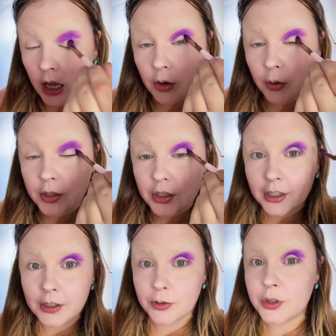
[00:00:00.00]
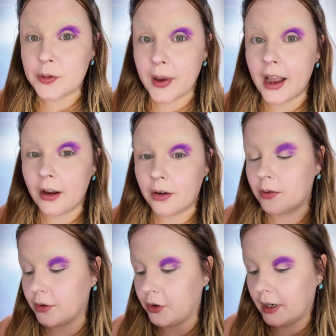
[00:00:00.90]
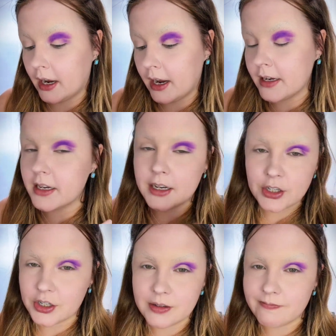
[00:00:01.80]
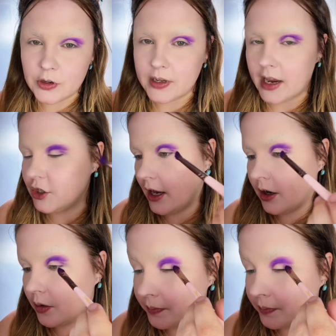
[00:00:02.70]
going to use my own green eyes and just use eyeshadow.